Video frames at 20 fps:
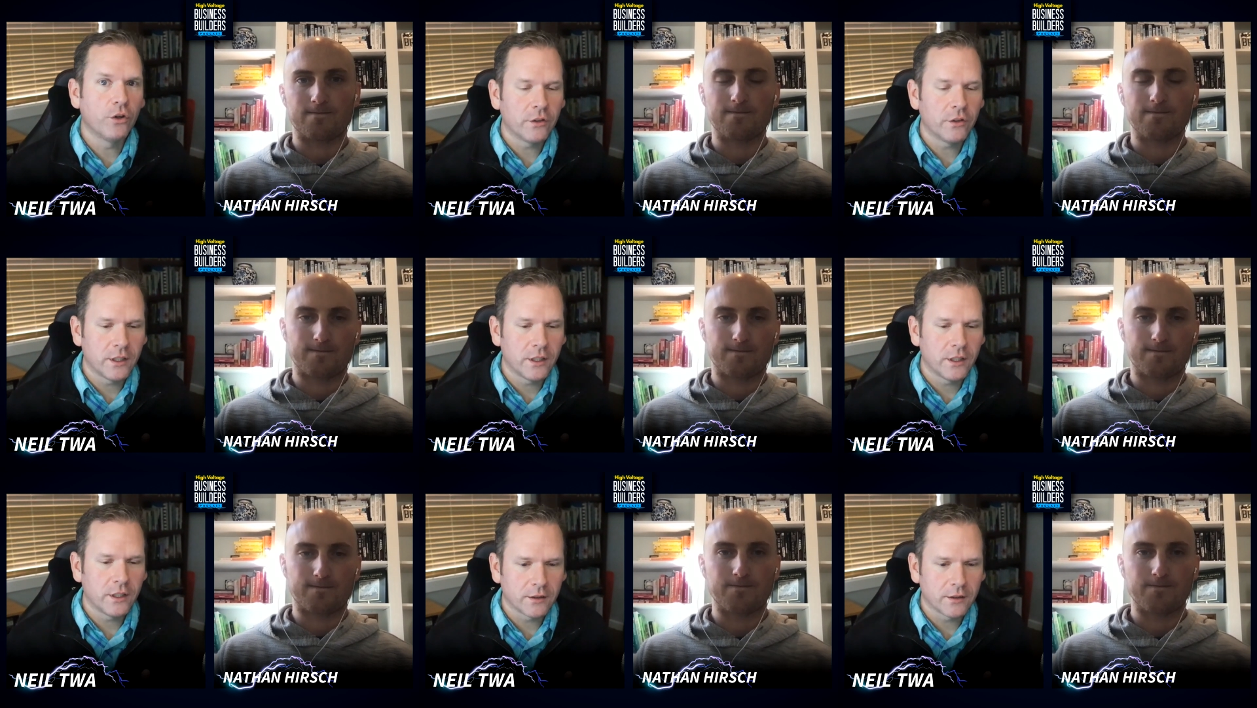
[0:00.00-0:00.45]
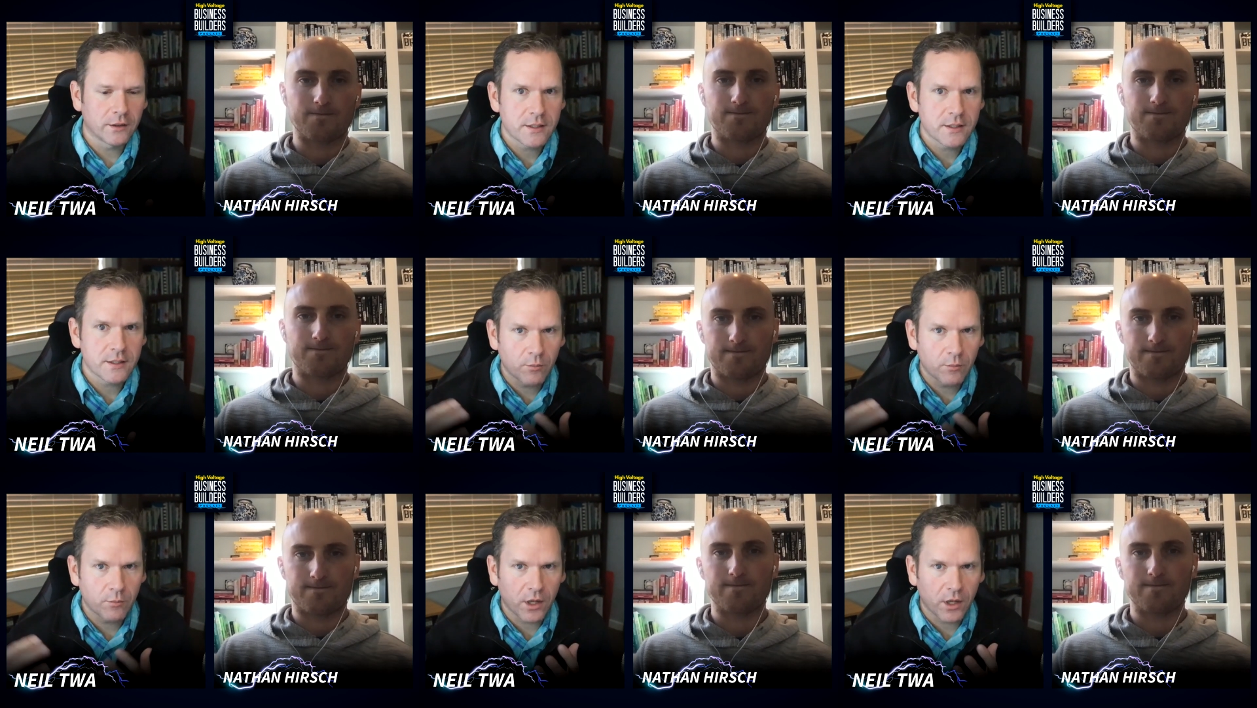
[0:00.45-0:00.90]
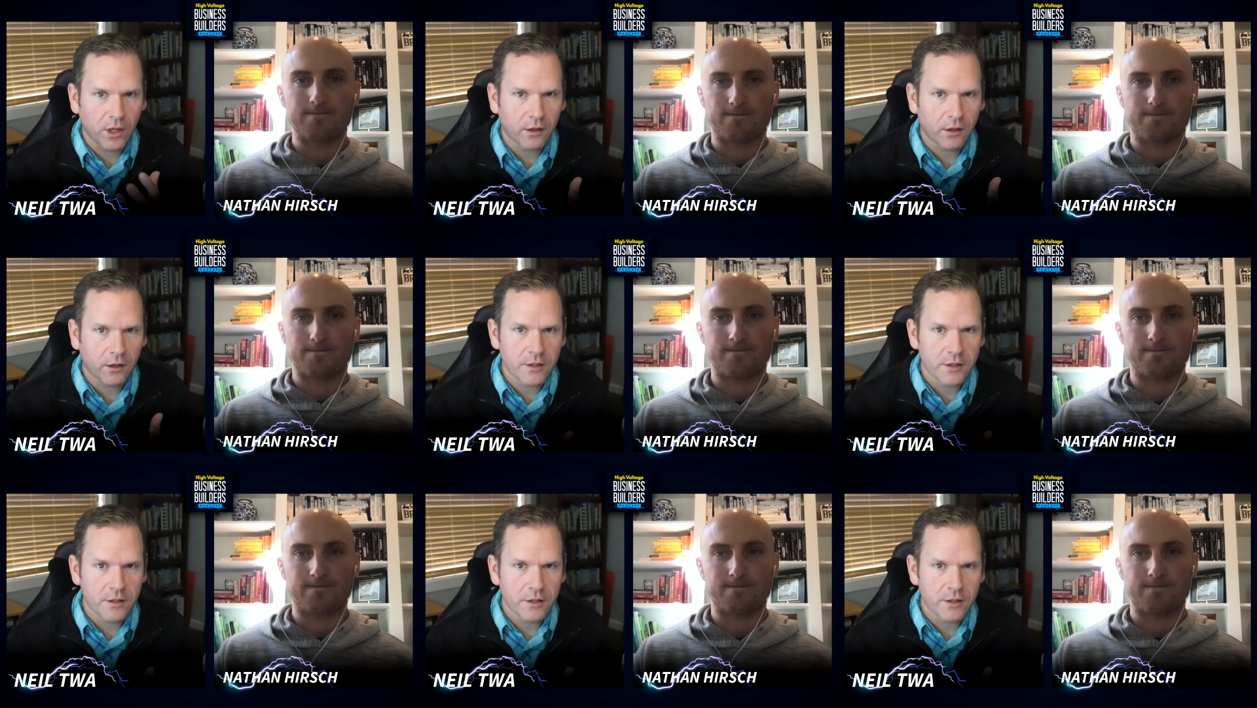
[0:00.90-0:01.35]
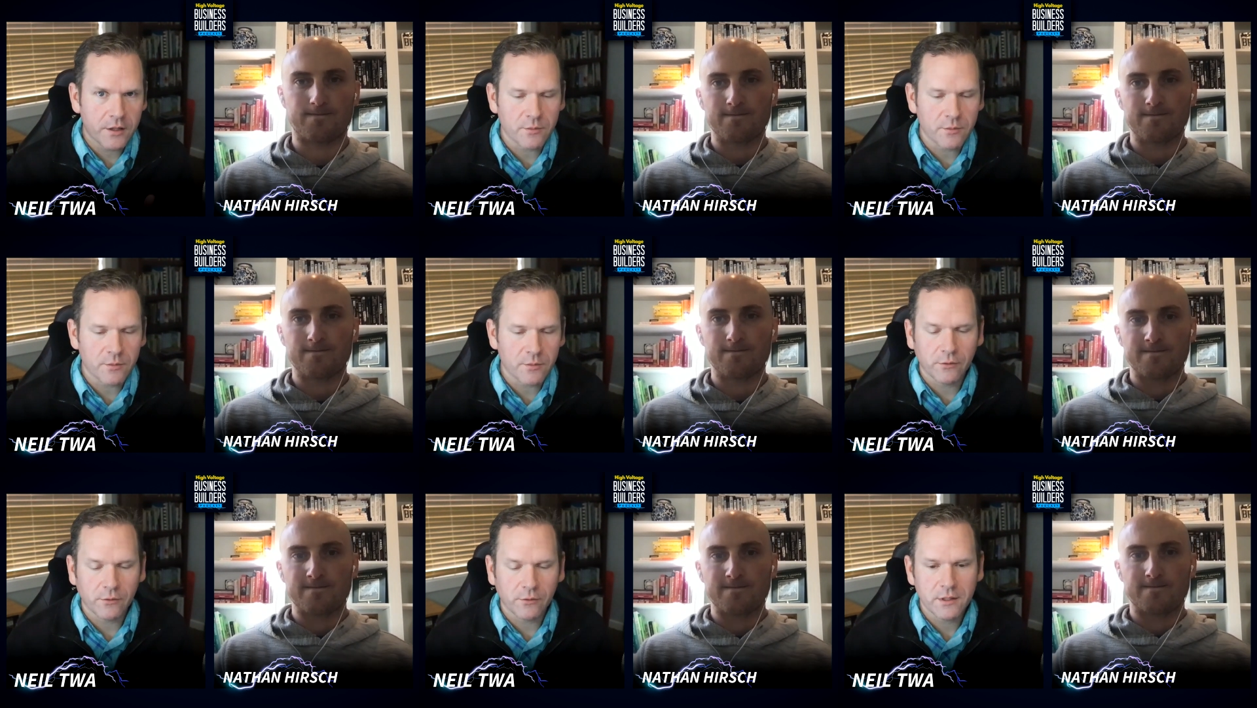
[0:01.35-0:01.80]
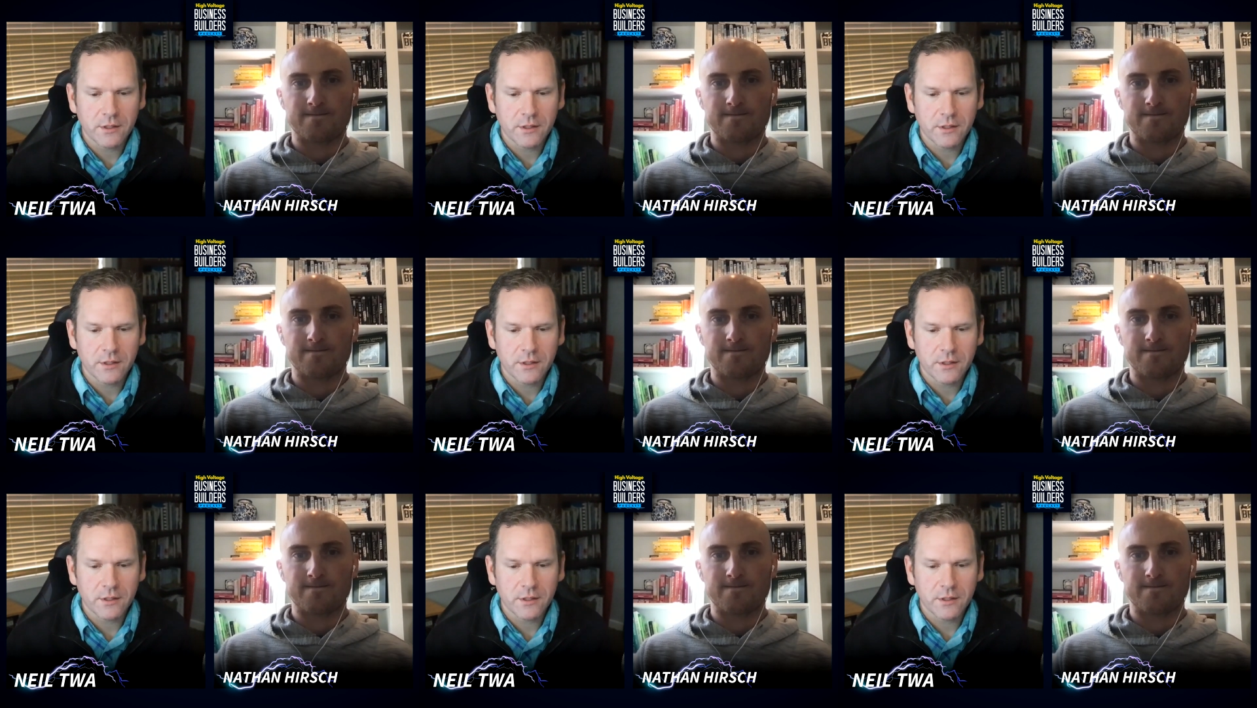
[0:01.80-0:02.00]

Speaker 1: uh, listing, product creation, customer service,